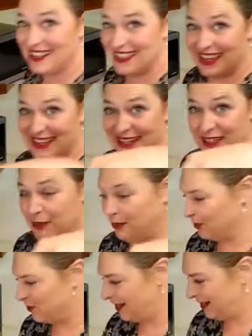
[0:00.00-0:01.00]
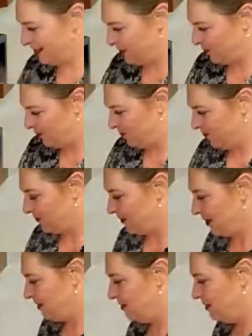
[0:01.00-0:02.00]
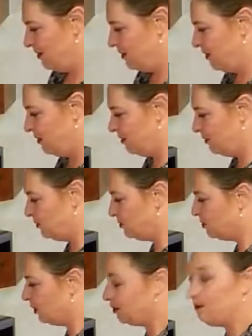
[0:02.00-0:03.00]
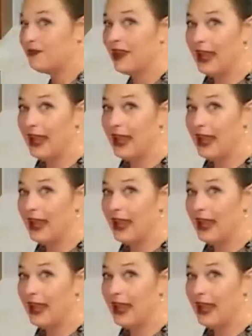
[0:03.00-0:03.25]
that needs to be drained. So